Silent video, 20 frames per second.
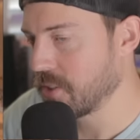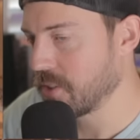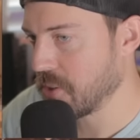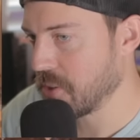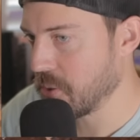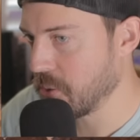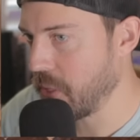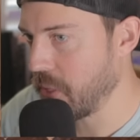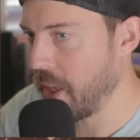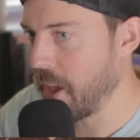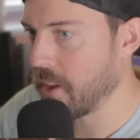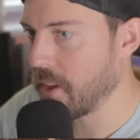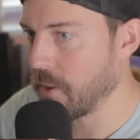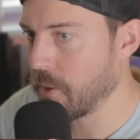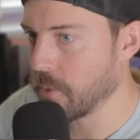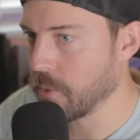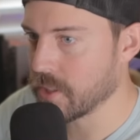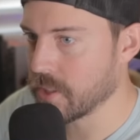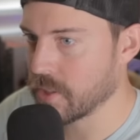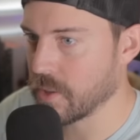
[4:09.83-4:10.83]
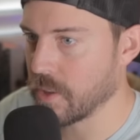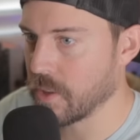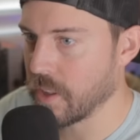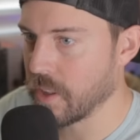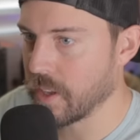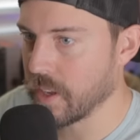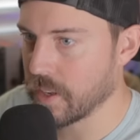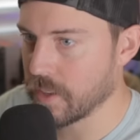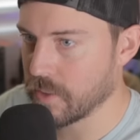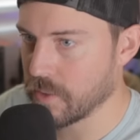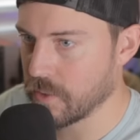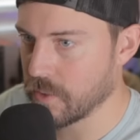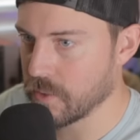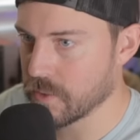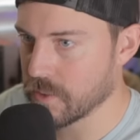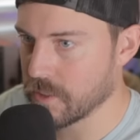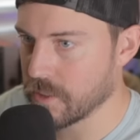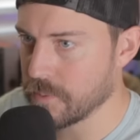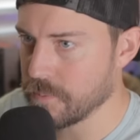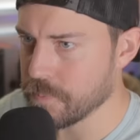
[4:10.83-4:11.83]
to that original Land
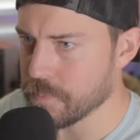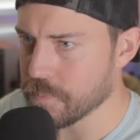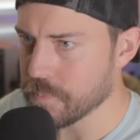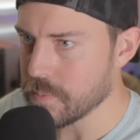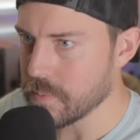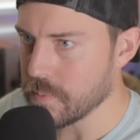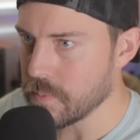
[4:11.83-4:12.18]
Cruiser.